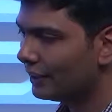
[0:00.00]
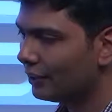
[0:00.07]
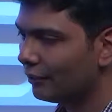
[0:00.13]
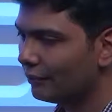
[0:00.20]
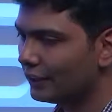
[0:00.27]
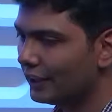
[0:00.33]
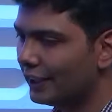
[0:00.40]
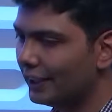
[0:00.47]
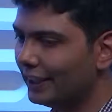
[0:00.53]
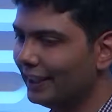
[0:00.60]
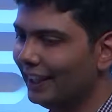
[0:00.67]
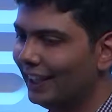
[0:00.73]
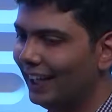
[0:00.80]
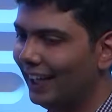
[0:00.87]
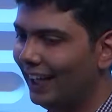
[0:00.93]
there, obviously,
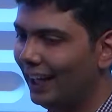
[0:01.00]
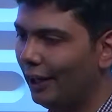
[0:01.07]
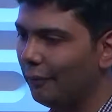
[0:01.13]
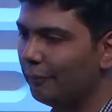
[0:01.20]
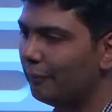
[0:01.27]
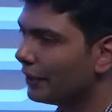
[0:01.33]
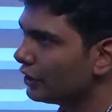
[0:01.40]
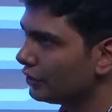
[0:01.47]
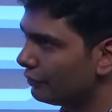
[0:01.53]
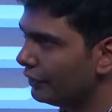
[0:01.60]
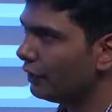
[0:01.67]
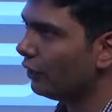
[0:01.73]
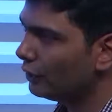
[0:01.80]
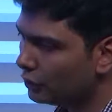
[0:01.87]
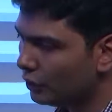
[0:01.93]
uh, because
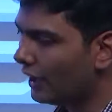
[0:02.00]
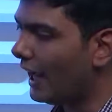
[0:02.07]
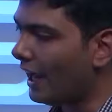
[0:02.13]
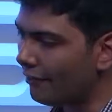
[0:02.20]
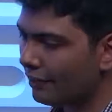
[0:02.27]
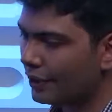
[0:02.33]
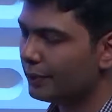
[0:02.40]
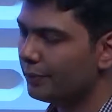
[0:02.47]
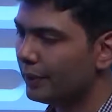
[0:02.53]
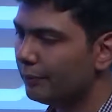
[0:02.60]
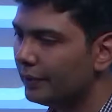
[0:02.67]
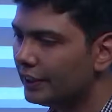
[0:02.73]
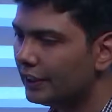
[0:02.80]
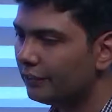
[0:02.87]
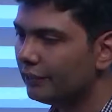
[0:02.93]
we also have
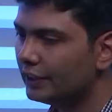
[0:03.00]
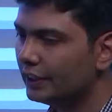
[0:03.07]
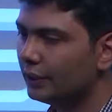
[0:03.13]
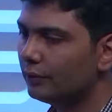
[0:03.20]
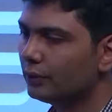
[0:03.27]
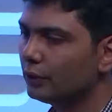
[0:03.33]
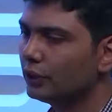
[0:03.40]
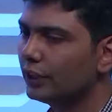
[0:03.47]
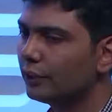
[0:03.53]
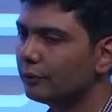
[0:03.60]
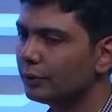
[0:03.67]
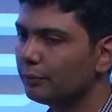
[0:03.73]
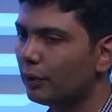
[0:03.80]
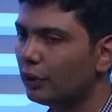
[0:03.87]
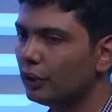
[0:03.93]
experimented with
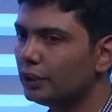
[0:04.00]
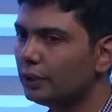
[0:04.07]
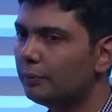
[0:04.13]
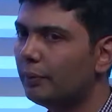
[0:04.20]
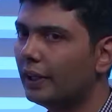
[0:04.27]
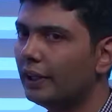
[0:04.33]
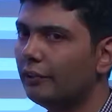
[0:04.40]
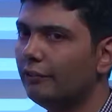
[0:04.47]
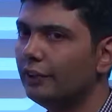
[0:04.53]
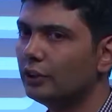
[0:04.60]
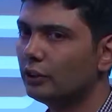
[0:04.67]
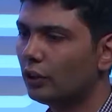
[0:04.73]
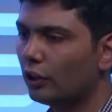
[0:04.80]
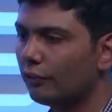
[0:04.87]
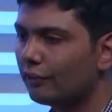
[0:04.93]
sequence-to-sequence models, but we
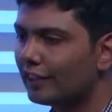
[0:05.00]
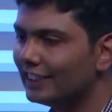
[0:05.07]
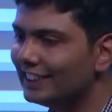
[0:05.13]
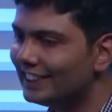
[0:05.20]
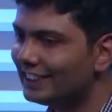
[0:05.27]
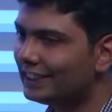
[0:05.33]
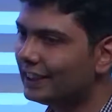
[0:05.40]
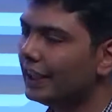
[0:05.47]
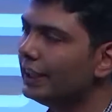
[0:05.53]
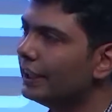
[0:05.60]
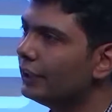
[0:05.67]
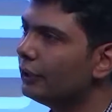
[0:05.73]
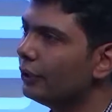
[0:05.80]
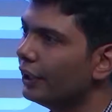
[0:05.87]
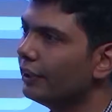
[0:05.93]
sort of constrain
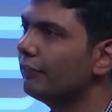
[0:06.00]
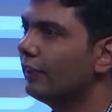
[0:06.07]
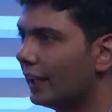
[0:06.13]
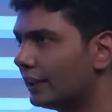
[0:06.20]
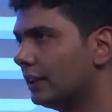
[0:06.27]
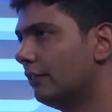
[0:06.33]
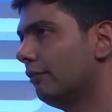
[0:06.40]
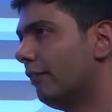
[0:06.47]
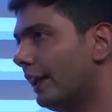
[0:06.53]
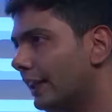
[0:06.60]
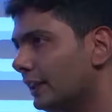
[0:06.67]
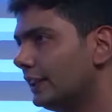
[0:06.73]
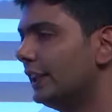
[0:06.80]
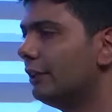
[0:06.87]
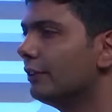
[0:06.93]
it to even like the
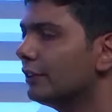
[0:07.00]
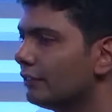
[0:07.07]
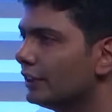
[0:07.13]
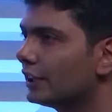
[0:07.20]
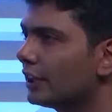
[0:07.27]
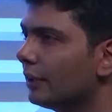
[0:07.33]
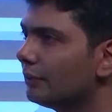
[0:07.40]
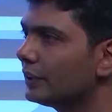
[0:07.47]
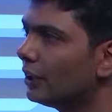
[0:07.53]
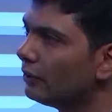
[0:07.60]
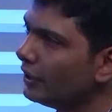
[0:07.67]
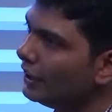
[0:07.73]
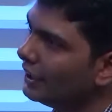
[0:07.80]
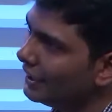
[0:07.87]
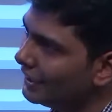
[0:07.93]
final sequence which comes
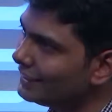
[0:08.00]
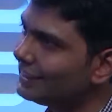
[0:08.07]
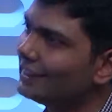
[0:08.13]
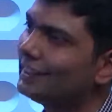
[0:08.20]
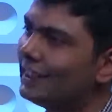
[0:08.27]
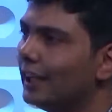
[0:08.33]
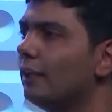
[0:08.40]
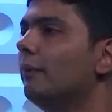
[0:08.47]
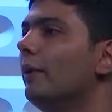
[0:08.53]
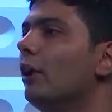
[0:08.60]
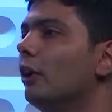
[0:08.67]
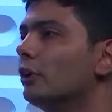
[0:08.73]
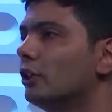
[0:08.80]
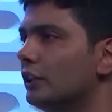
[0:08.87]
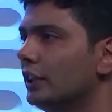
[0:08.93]
out. I it see. still
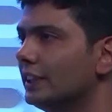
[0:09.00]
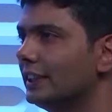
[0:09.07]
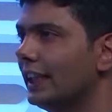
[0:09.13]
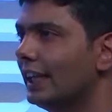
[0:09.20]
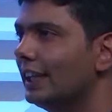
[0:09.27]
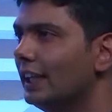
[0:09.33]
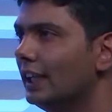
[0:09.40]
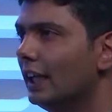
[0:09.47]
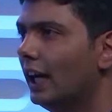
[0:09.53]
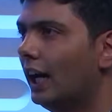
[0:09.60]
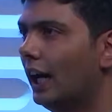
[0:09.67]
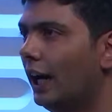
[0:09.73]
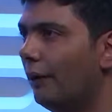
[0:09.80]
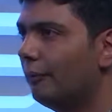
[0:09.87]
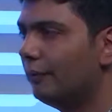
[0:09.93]
belongs to this set.
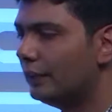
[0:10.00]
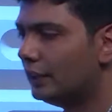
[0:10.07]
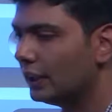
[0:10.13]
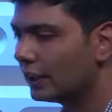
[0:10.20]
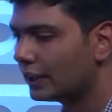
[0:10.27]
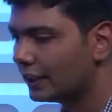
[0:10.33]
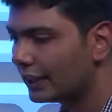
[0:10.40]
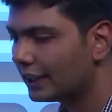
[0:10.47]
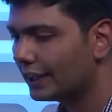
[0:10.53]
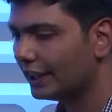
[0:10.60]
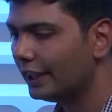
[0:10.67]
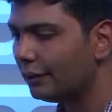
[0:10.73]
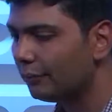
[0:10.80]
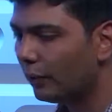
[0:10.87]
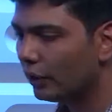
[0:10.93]
Uh, the, the
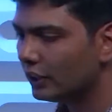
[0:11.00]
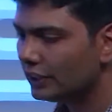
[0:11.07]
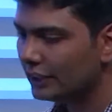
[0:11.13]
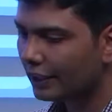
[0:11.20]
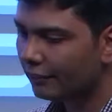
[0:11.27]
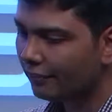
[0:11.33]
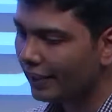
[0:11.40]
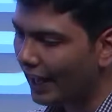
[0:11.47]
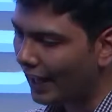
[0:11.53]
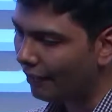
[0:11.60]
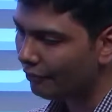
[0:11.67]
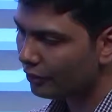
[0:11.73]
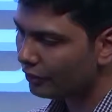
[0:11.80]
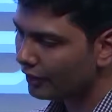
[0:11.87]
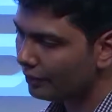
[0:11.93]
current models that we
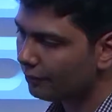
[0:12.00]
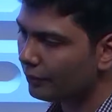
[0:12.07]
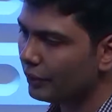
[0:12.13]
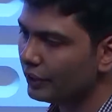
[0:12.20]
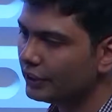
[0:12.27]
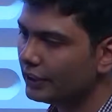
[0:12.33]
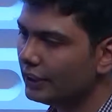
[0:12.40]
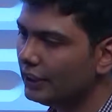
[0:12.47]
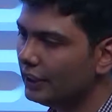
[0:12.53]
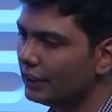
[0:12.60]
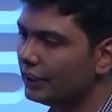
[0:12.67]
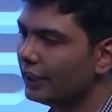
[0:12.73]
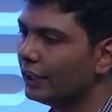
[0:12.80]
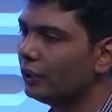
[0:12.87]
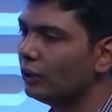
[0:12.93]
have today in
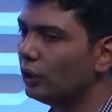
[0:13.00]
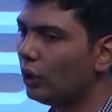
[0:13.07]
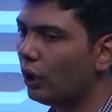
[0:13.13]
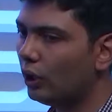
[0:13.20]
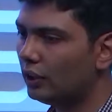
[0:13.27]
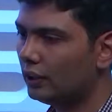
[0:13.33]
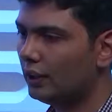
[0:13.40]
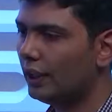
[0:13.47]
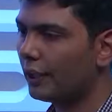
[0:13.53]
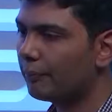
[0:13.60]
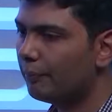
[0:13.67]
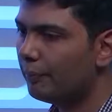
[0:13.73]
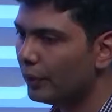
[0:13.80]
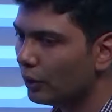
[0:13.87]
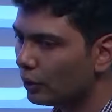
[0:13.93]
production, they're not
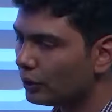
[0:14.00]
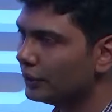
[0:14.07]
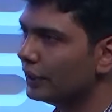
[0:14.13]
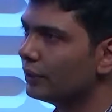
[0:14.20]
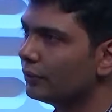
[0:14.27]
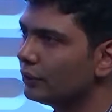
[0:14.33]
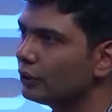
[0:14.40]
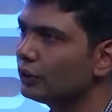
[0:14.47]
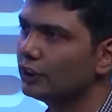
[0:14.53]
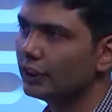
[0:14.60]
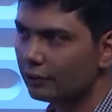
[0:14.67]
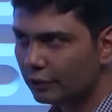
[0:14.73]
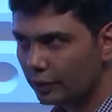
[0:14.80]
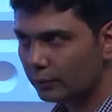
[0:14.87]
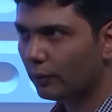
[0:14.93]
like pure
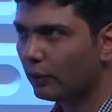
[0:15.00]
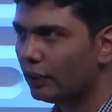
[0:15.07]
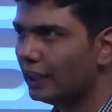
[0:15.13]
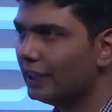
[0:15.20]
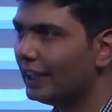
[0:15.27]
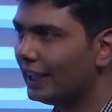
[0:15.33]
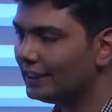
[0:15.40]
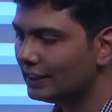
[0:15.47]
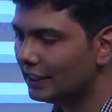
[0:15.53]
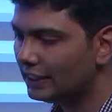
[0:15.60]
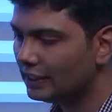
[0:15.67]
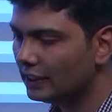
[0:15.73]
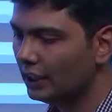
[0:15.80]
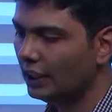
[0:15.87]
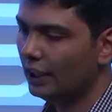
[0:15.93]
sequence-to-sequence model right. in that
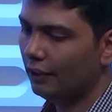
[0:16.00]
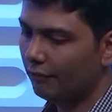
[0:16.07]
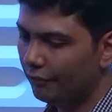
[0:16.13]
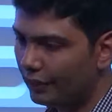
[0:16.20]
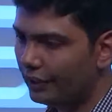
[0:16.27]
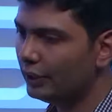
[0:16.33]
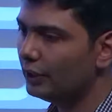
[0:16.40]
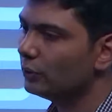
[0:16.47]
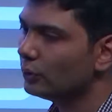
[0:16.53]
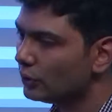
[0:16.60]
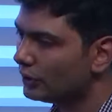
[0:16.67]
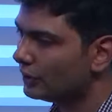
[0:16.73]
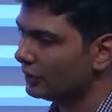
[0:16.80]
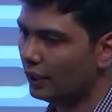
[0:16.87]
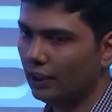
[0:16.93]
sense. We
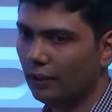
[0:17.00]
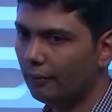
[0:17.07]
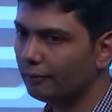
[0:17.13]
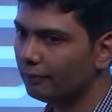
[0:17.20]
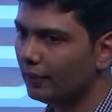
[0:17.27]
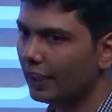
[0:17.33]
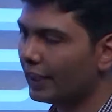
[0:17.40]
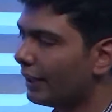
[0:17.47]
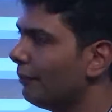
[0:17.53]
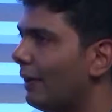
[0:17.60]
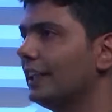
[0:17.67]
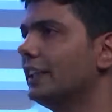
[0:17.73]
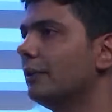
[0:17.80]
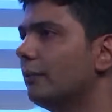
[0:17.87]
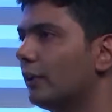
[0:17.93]
use um, like a
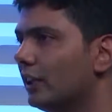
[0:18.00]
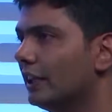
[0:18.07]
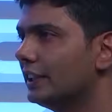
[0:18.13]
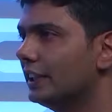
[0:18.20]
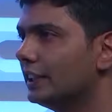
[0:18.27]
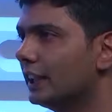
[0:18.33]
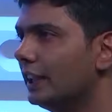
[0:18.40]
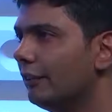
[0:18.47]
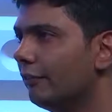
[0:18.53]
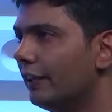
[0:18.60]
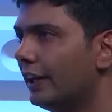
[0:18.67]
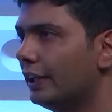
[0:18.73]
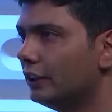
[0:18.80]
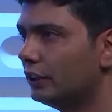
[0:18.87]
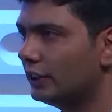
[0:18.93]
matching model essentially,
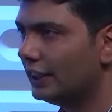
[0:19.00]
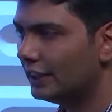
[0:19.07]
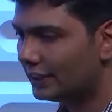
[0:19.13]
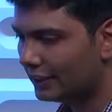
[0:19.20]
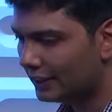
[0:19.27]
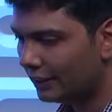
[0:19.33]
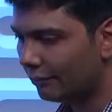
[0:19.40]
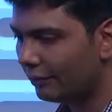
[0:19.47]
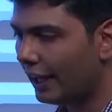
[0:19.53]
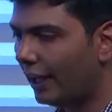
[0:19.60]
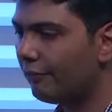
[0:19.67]
where it's, it's there we